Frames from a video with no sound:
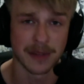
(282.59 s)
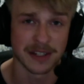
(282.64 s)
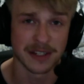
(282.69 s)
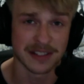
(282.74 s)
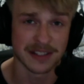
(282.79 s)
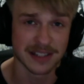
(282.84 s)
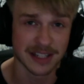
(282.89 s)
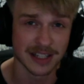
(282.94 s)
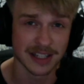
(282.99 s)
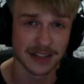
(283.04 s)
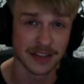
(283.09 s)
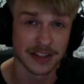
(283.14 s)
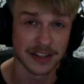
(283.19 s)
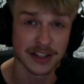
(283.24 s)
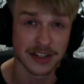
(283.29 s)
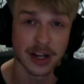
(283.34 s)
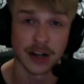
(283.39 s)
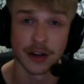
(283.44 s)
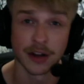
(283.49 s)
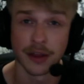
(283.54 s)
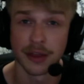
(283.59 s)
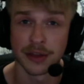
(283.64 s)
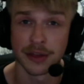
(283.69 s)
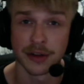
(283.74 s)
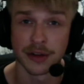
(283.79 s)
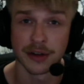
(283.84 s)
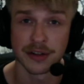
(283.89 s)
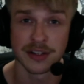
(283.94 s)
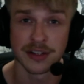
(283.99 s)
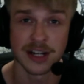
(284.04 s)
seeing this on a
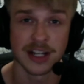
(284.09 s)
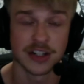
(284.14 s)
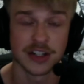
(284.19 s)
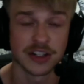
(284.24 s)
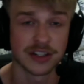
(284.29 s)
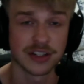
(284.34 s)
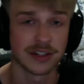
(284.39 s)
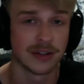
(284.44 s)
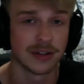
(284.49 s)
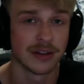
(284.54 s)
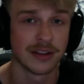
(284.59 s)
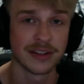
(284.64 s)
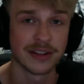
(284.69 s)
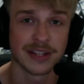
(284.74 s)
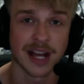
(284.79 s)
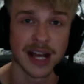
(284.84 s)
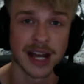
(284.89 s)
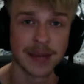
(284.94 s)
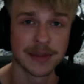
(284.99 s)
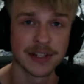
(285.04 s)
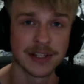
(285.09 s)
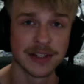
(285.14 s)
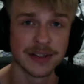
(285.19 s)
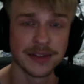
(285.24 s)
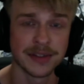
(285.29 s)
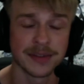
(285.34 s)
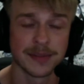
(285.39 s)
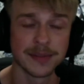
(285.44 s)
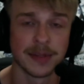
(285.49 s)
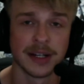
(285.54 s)
Thursday just due to the time
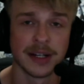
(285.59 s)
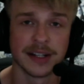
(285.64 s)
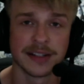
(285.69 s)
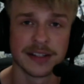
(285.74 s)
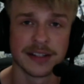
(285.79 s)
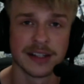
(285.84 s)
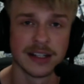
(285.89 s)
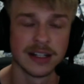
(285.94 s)
zones, but